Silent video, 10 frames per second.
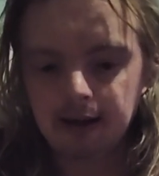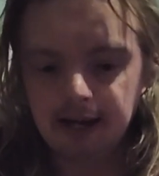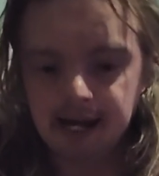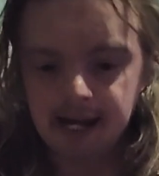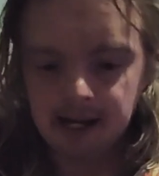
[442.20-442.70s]

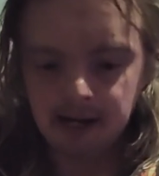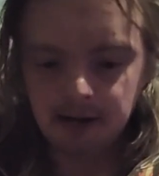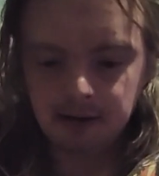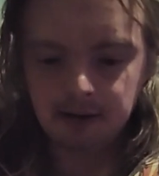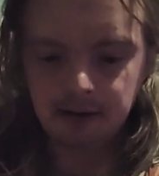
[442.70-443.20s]

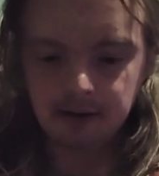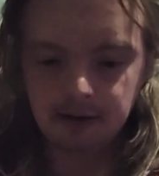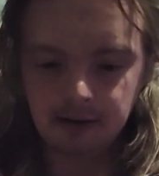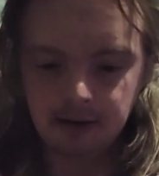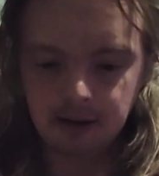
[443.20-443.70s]
And
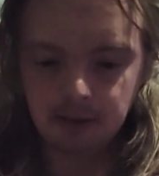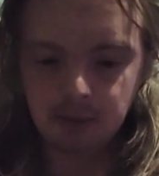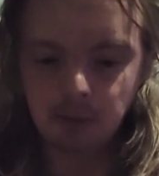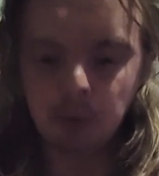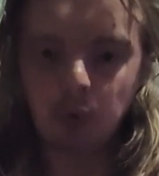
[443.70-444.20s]

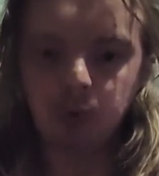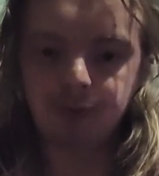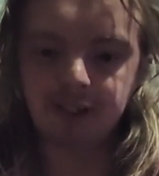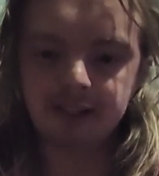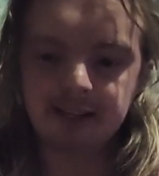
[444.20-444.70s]
put more
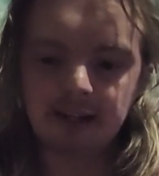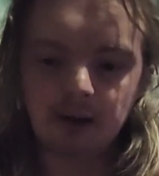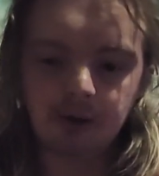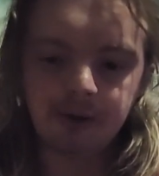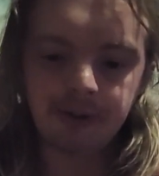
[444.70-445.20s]
detail
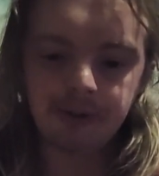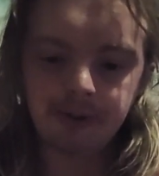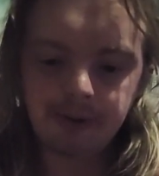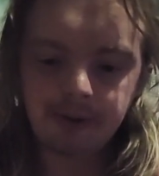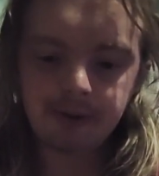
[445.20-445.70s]
on
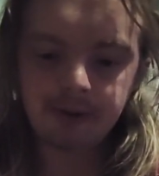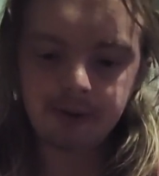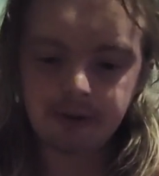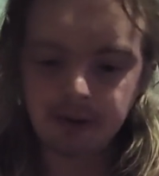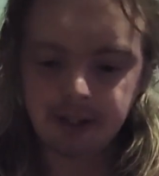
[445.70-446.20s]
her.
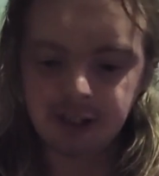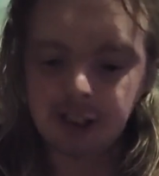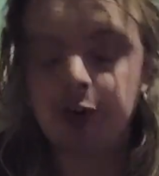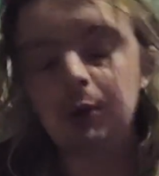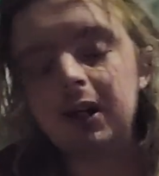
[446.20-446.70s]
Like,
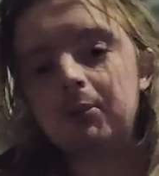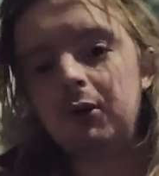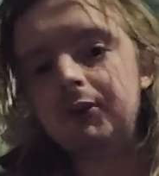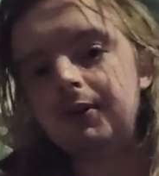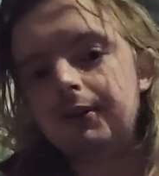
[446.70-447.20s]
she's the Queen of
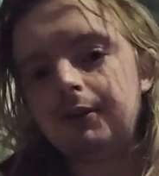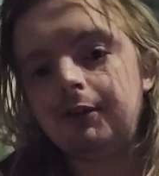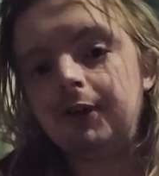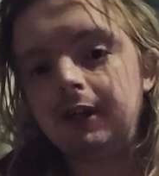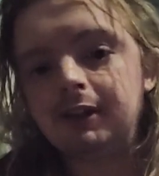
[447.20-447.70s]
Monsters, for
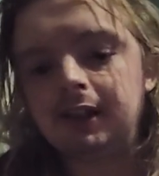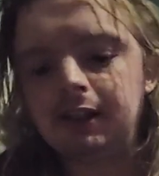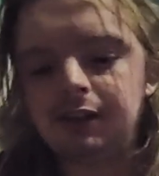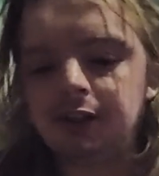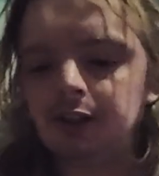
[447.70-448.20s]
fuck's
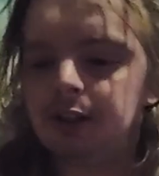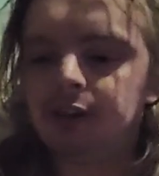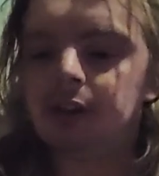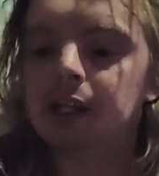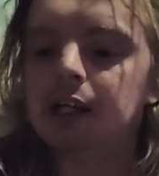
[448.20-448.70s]
sakes, you
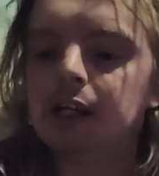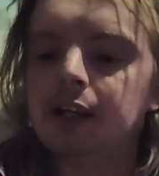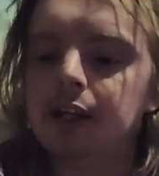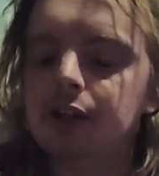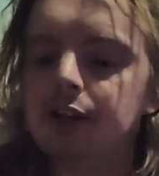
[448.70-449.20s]
know.
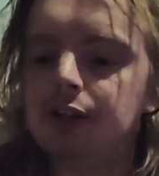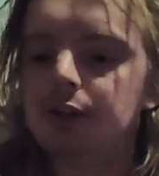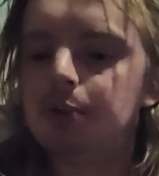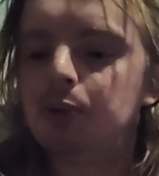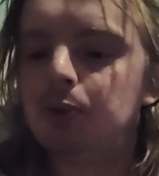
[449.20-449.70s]
They
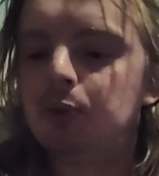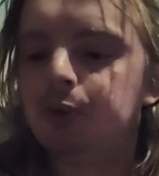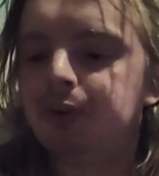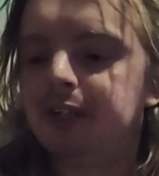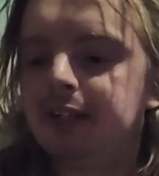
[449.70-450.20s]
should have put
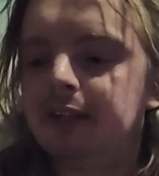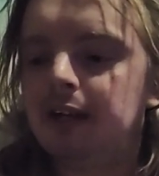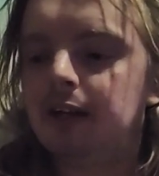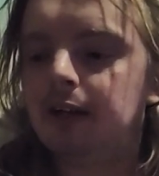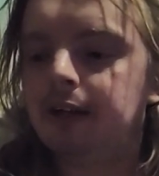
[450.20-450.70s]
more
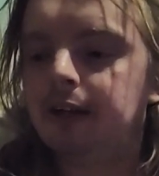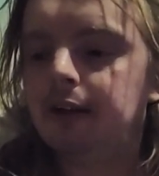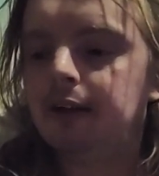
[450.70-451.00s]
detail and,